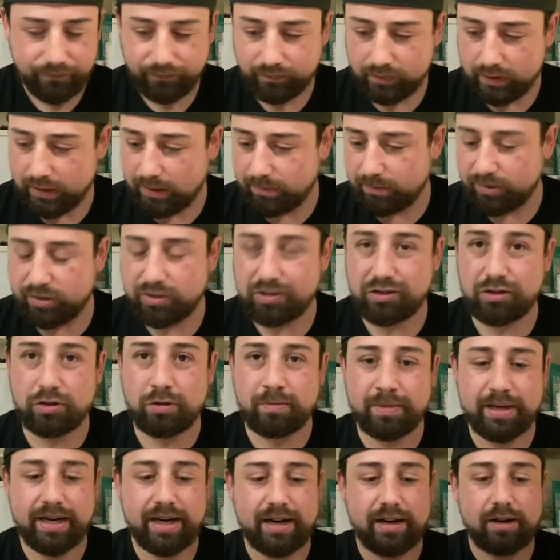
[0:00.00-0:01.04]
I'm
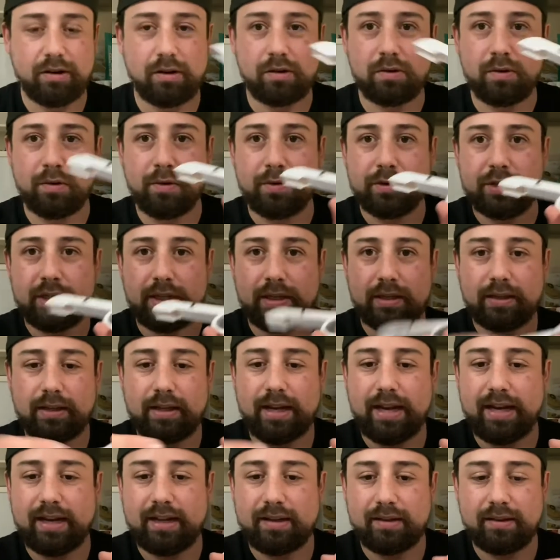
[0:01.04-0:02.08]
assuming it goes
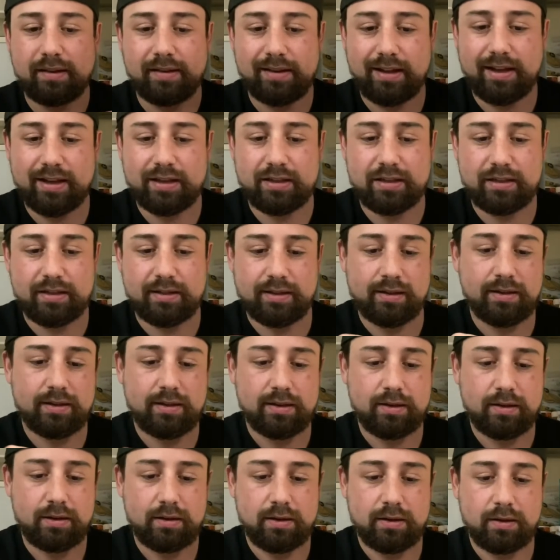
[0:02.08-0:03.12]
like this,
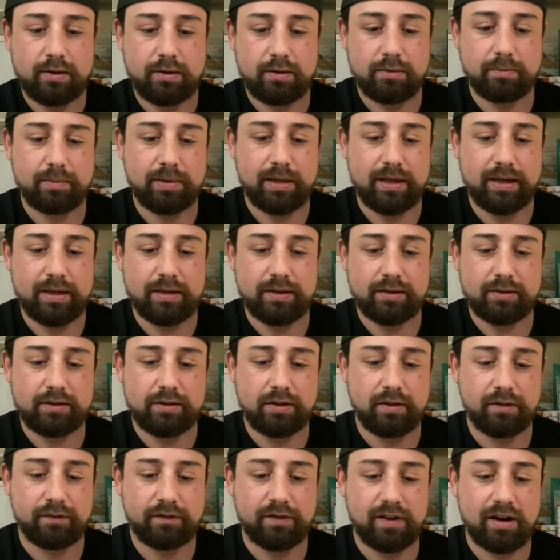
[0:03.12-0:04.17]
but
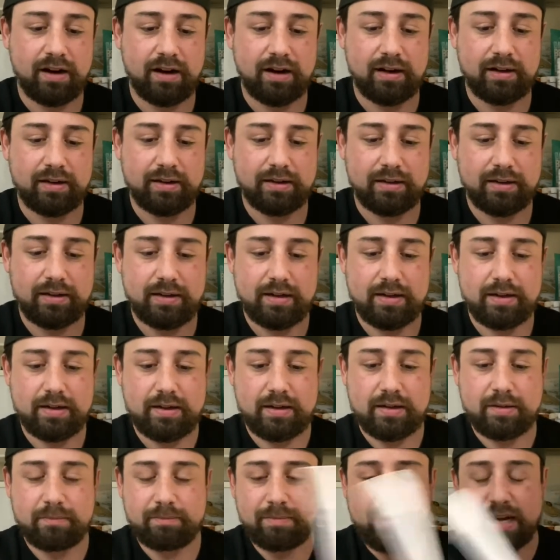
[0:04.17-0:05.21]
so far
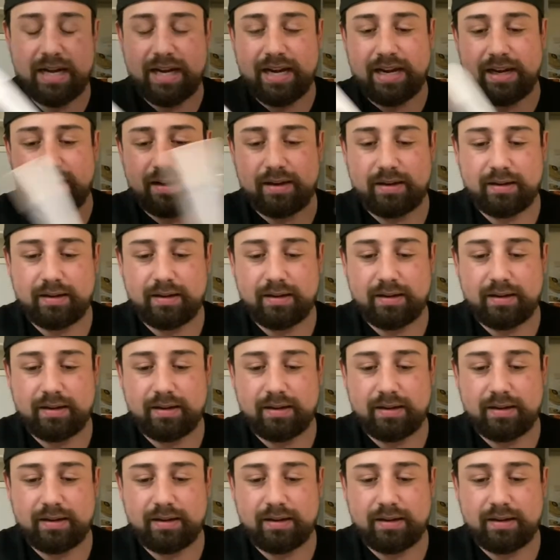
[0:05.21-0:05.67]
my,